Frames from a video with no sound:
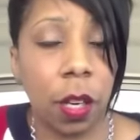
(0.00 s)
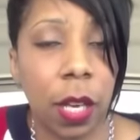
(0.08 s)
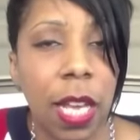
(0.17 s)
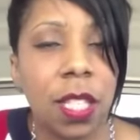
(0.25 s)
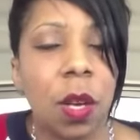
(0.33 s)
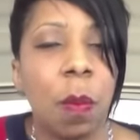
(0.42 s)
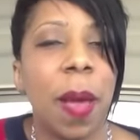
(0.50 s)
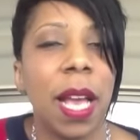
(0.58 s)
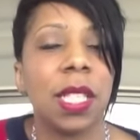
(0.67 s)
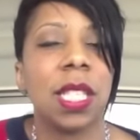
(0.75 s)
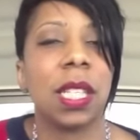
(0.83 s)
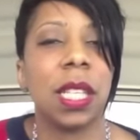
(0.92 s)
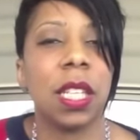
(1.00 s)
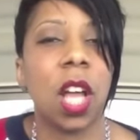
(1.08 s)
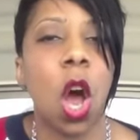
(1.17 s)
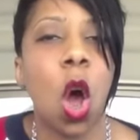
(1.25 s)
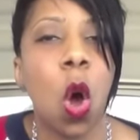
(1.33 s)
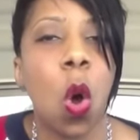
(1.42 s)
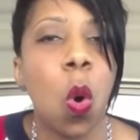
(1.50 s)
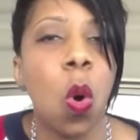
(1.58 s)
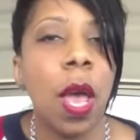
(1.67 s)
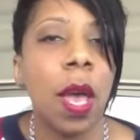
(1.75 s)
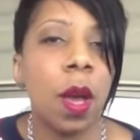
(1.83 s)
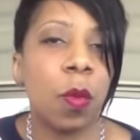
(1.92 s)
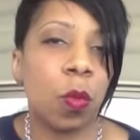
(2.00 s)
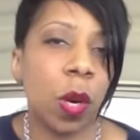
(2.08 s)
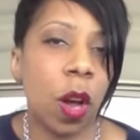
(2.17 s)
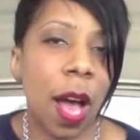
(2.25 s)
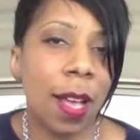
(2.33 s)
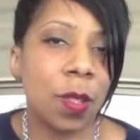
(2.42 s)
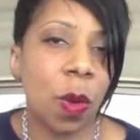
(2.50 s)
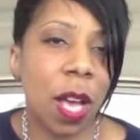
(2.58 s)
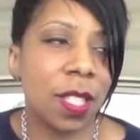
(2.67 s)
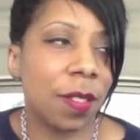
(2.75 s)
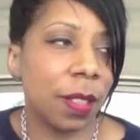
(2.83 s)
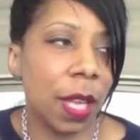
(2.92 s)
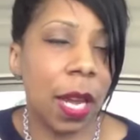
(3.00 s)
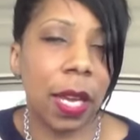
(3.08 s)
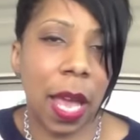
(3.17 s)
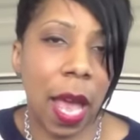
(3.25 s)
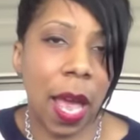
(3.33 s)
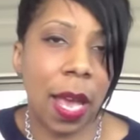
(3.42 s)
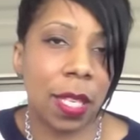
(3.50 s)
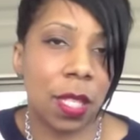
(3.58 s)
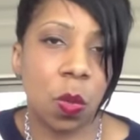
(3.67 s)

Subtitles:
Okay, so basically, the whole Real Housewives of Atlanta cast,